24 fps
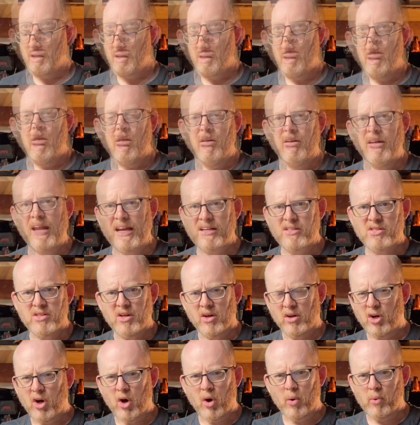Next, I'll
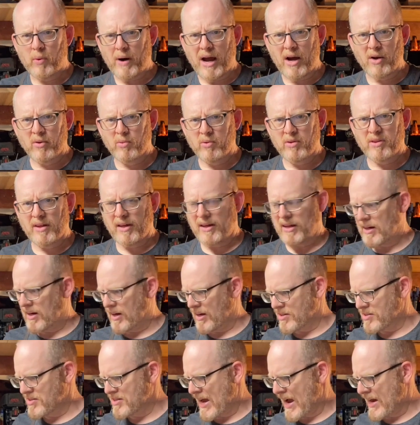go around with like an
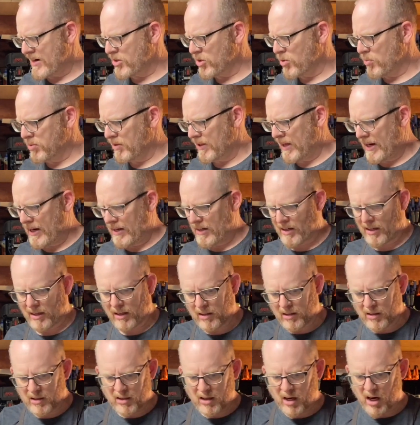X-Acto blade and
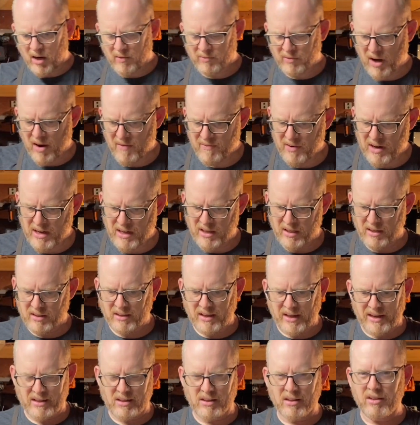carve off any
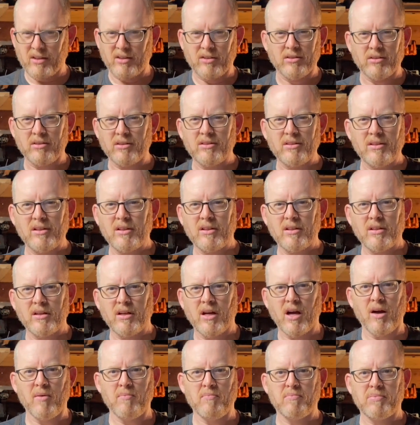like little
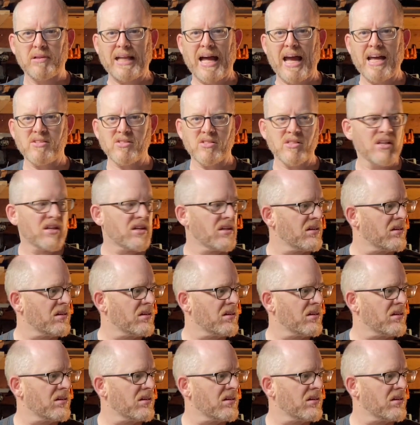plastic